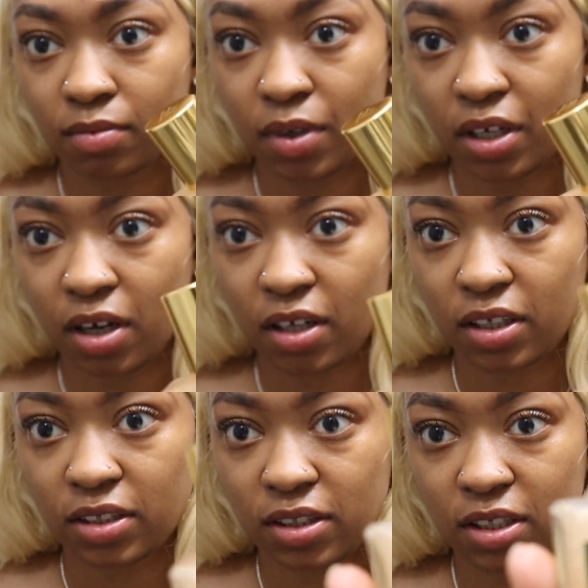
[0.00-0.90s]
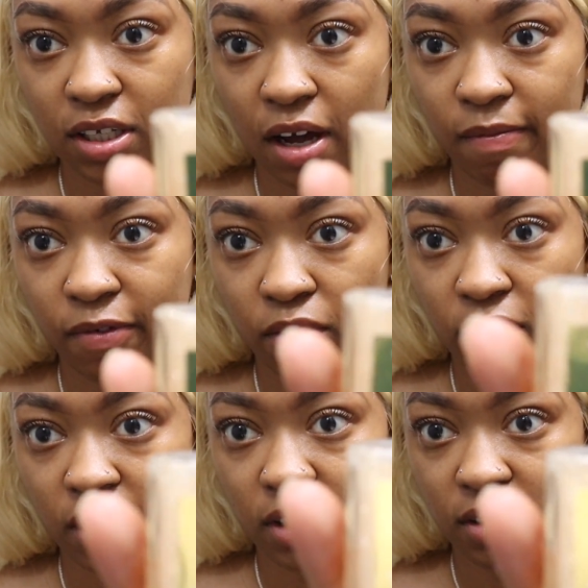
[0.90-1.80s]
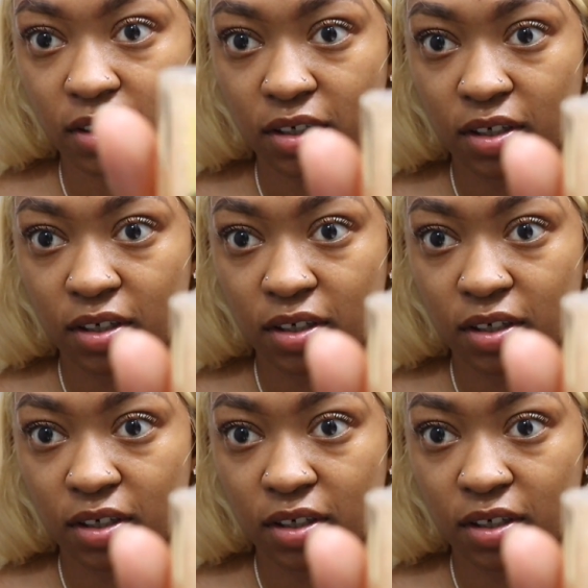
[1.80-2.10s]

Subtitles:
what do you call this, the Tom Ford